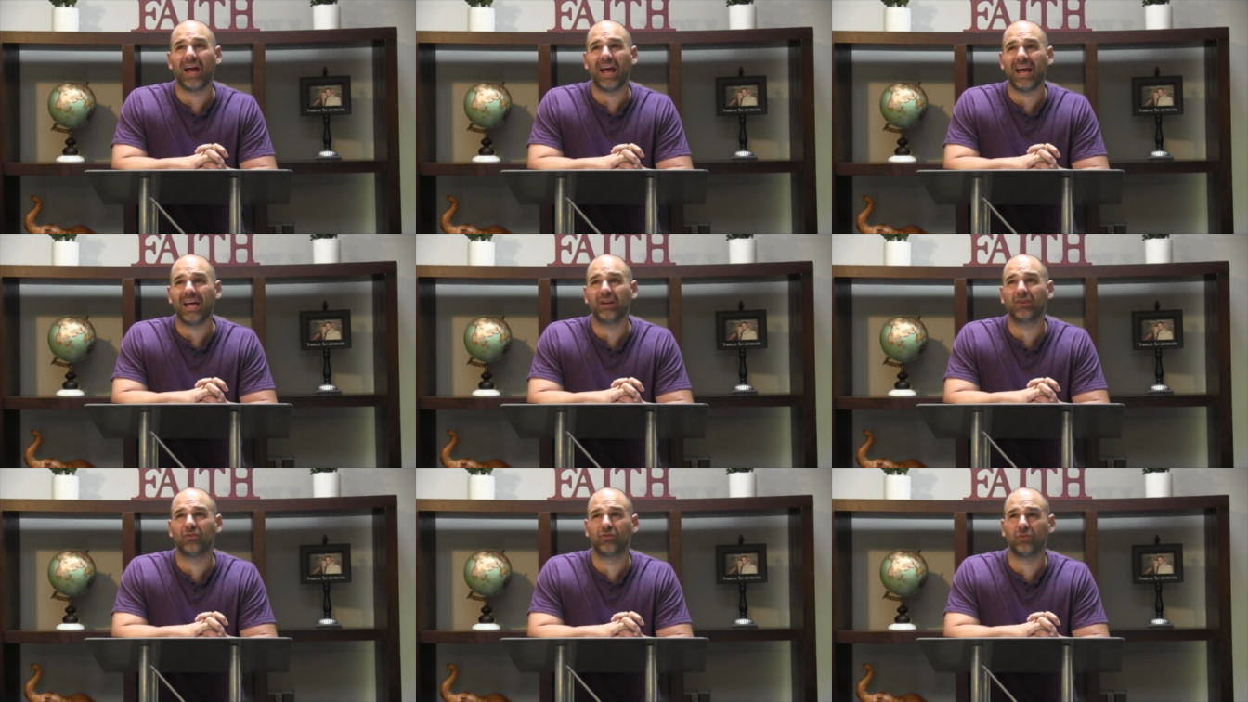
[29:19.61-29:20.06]

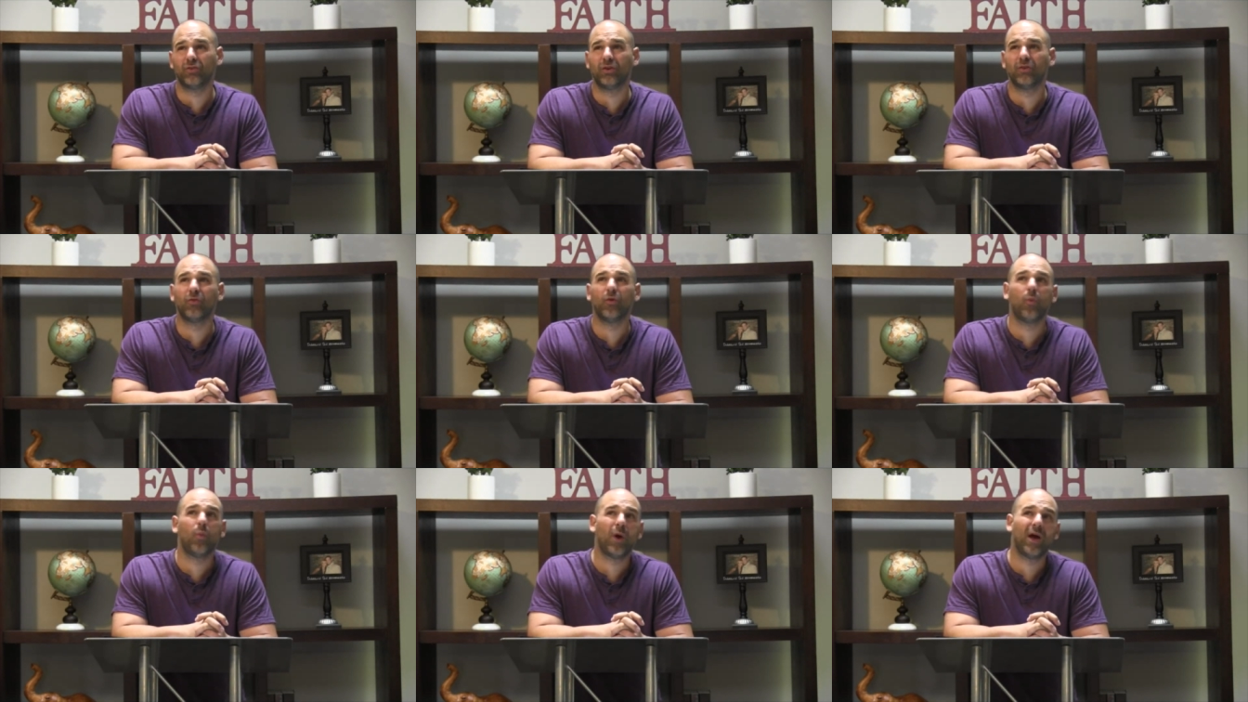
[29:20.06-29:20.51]
answered in
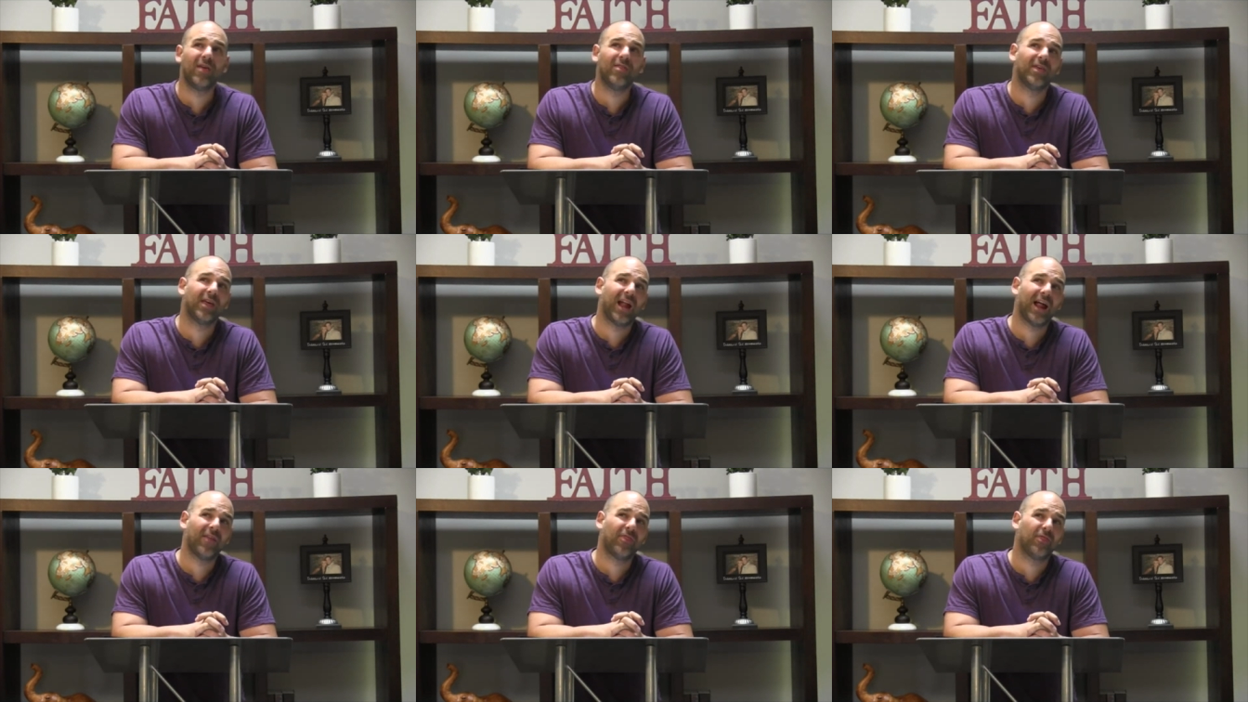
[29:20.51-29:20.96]
the way
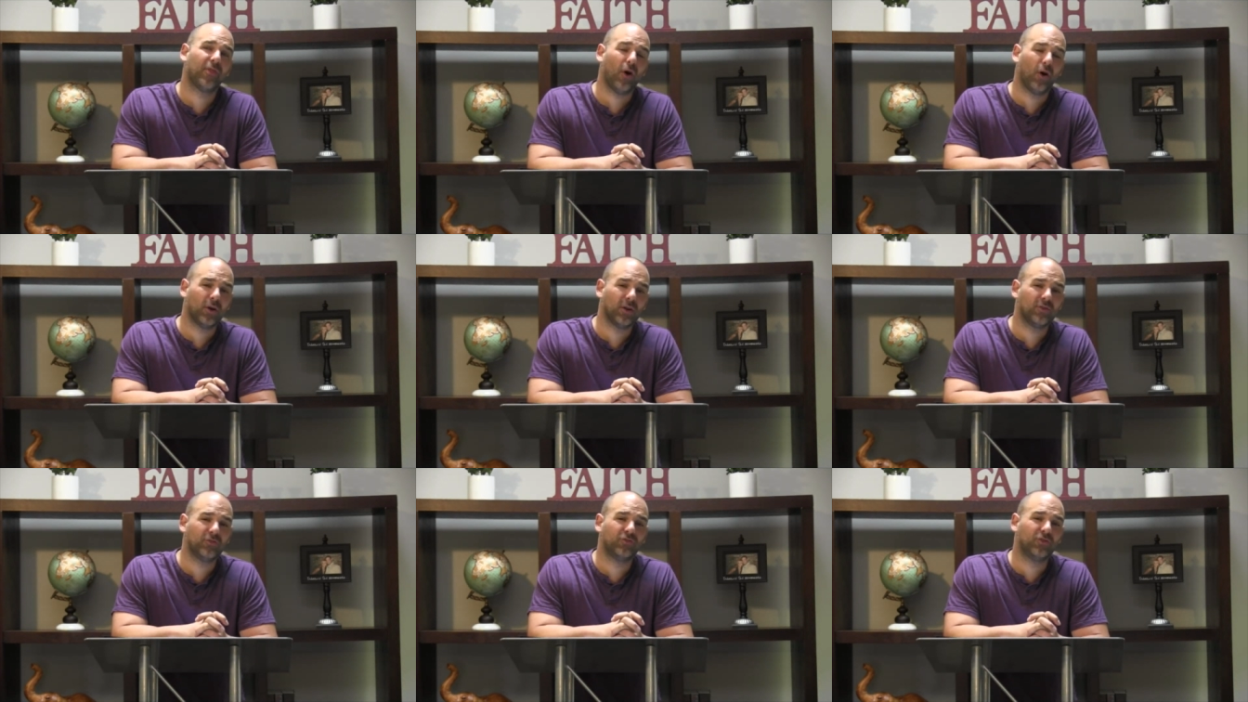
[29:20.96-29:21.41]
that I
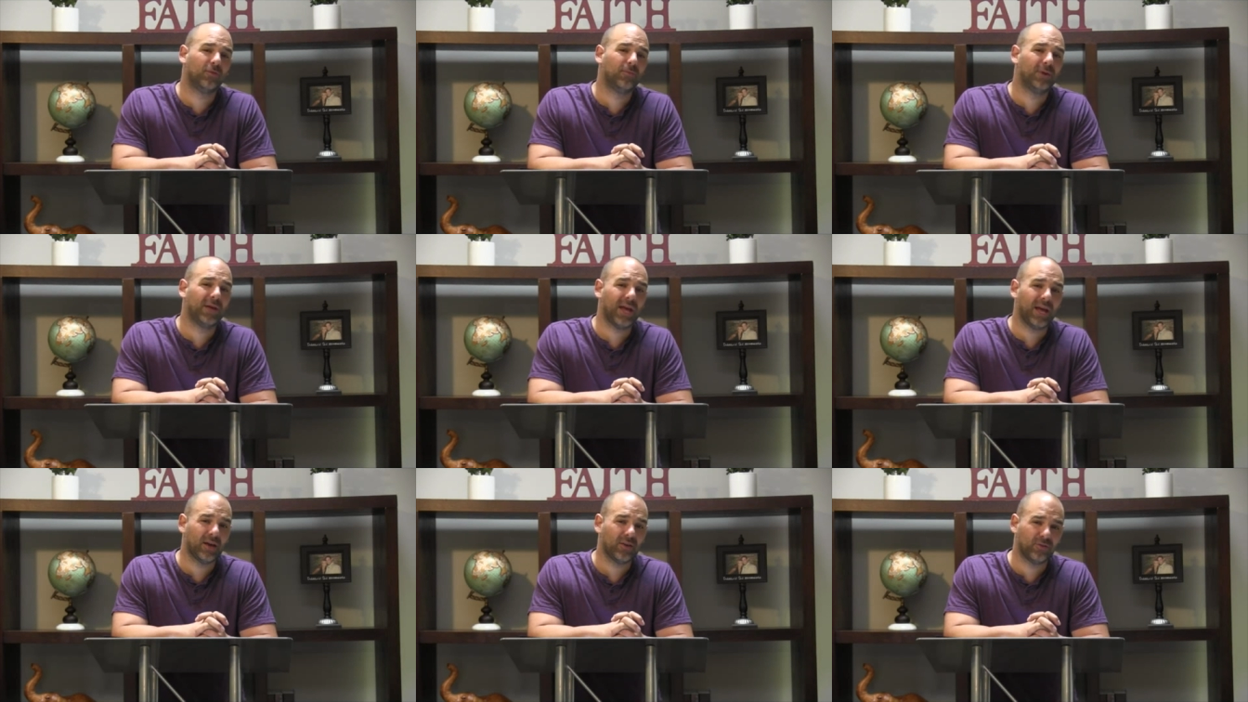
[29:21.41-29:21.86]
thought it should
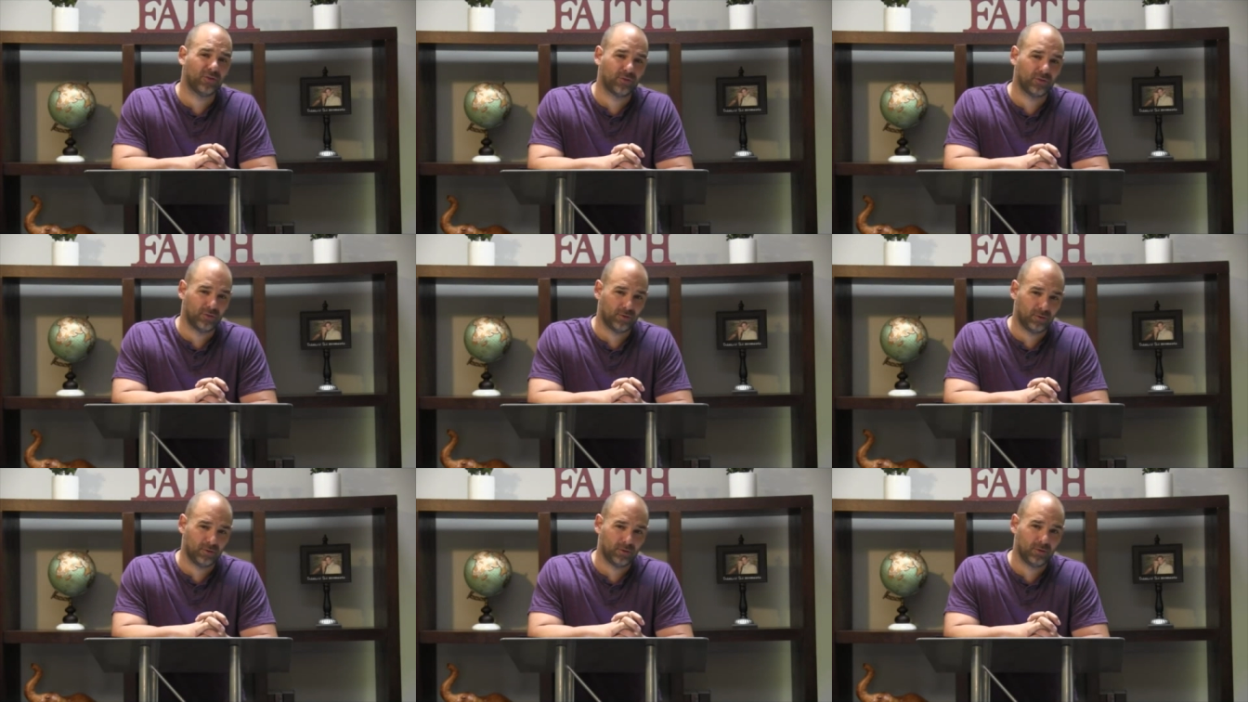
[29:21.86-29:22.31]
be
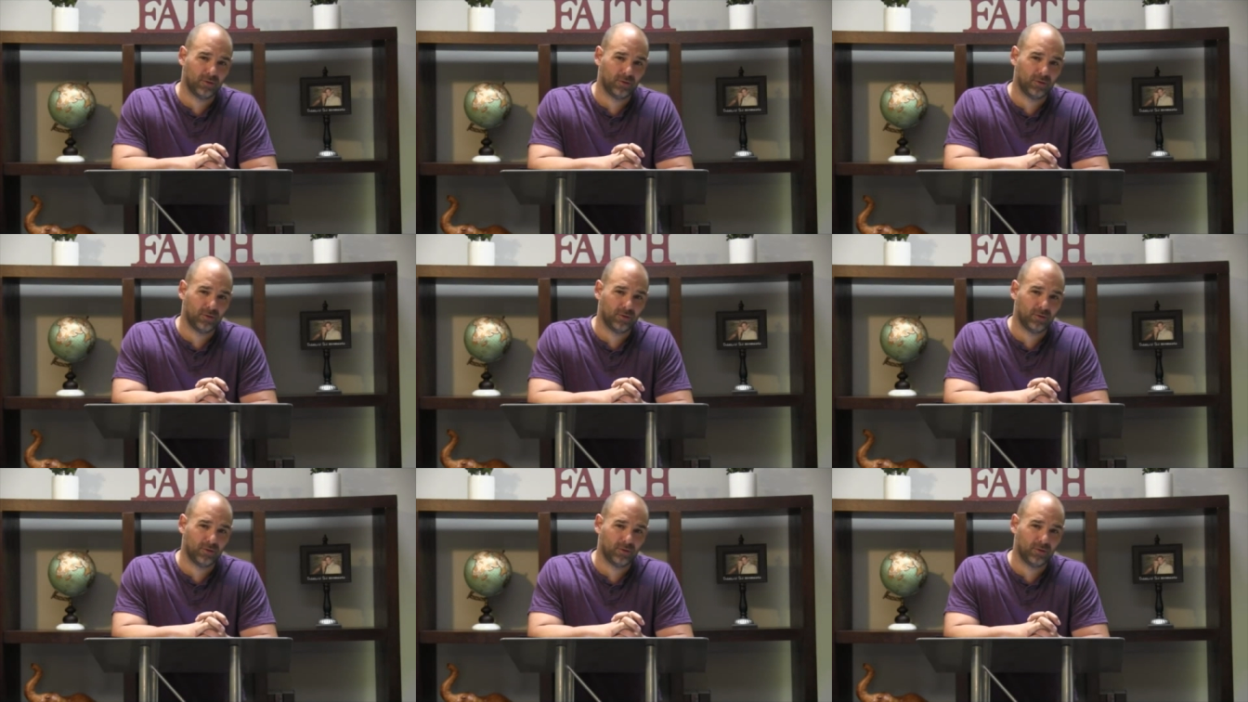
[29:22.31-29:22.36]
answered.